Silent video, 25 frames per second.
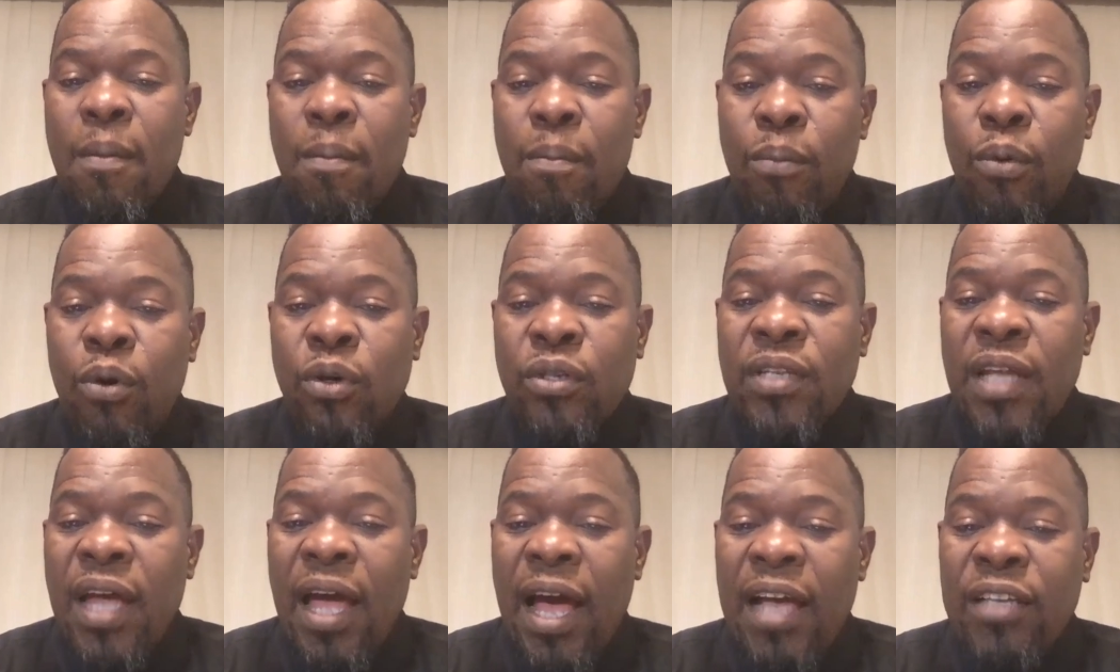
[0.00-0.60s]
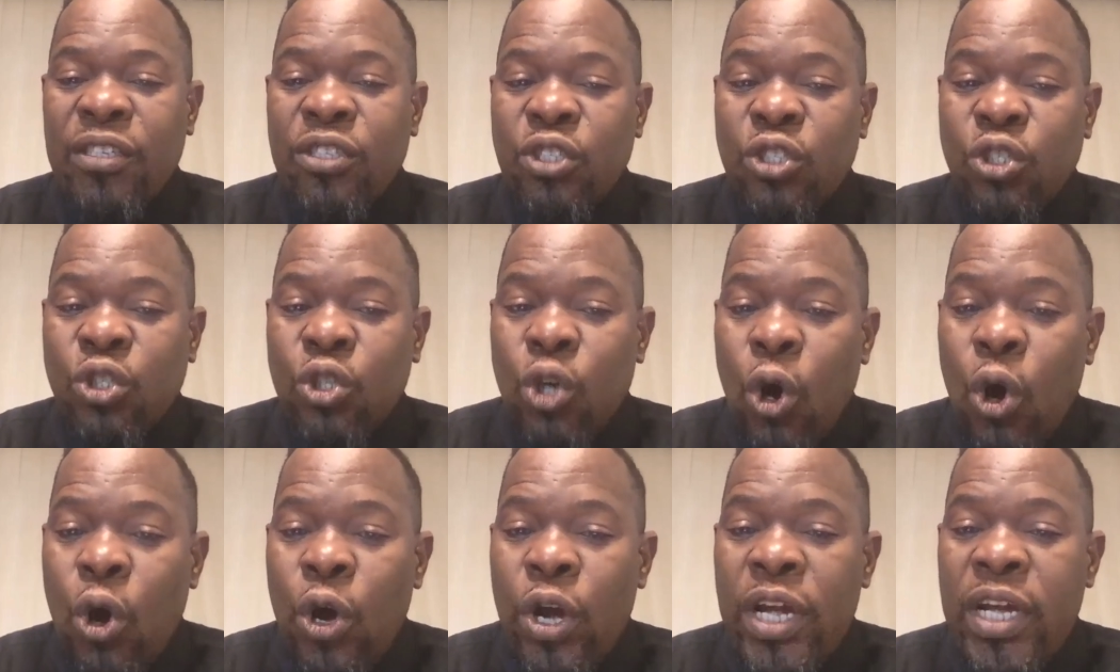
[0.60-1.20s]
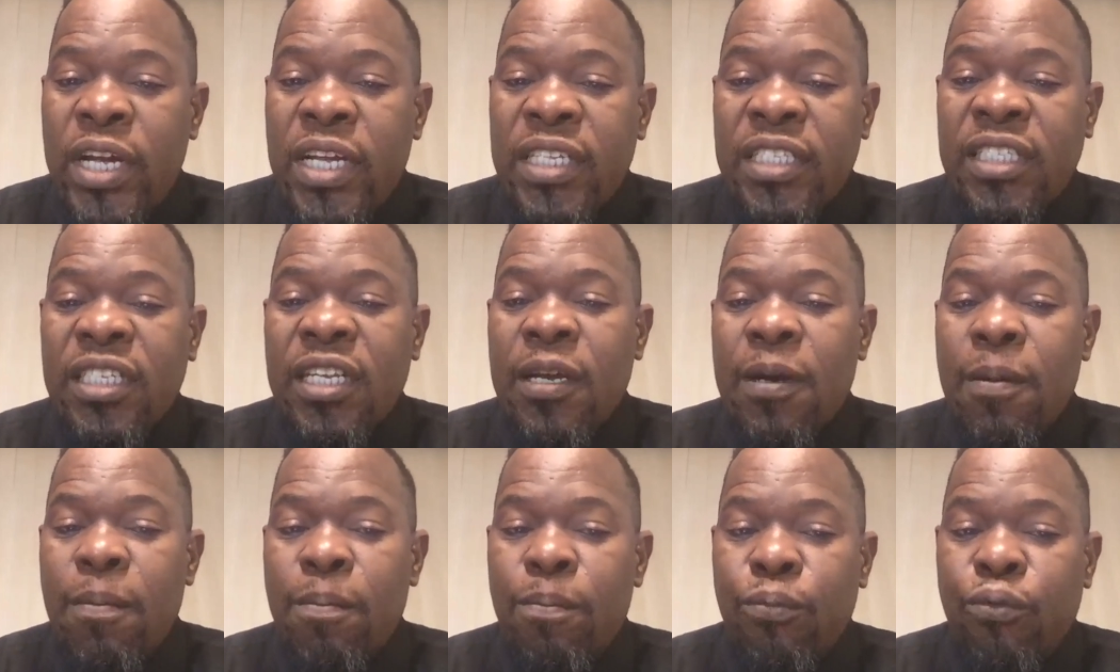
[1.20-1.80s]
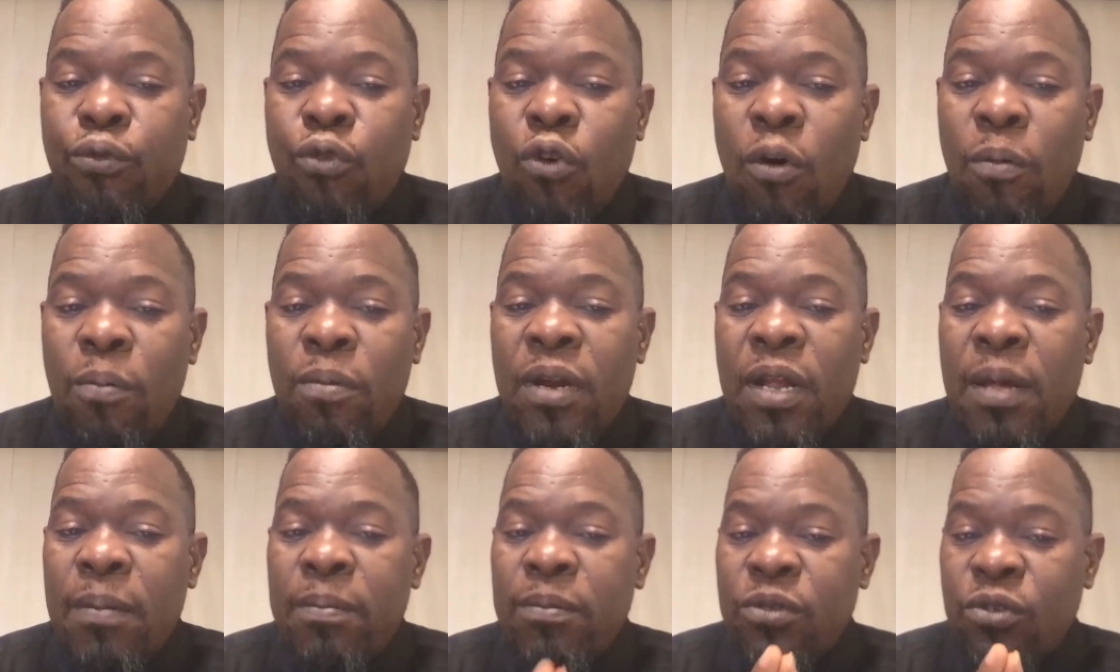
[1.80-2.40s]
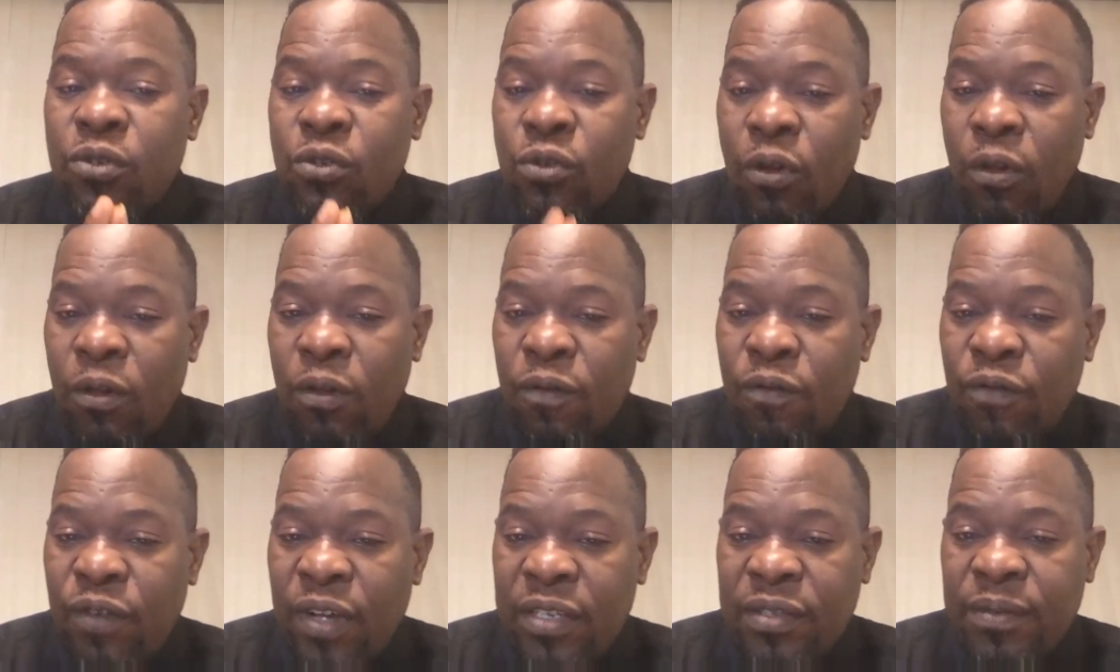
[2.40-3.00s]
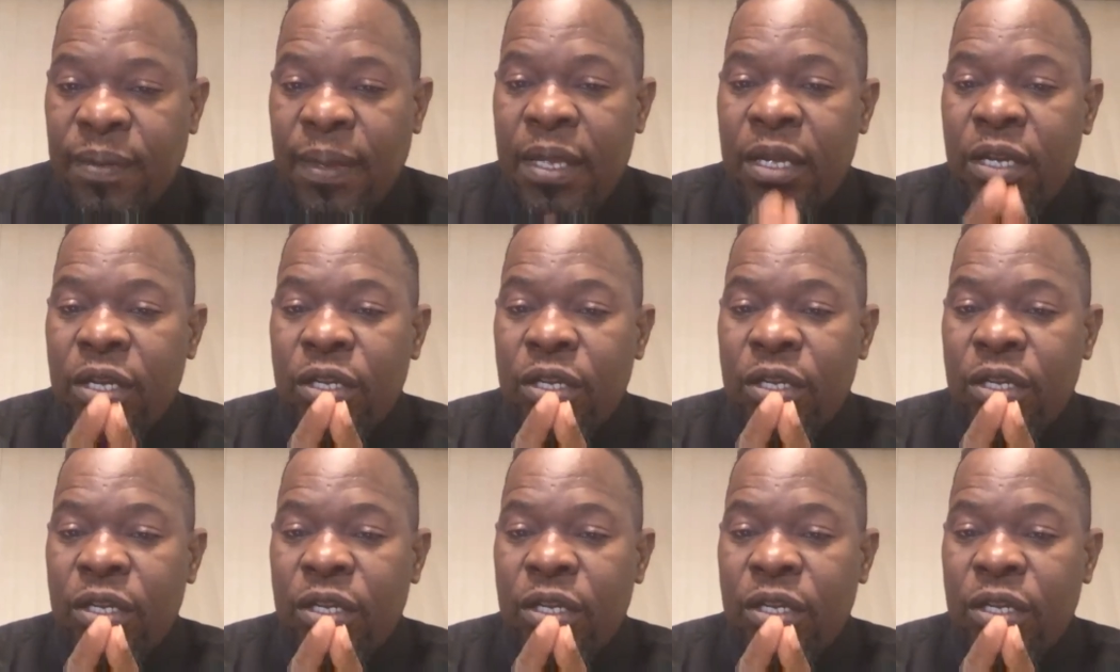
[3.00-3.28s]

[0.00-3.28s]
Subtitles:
but as joint problem solvers.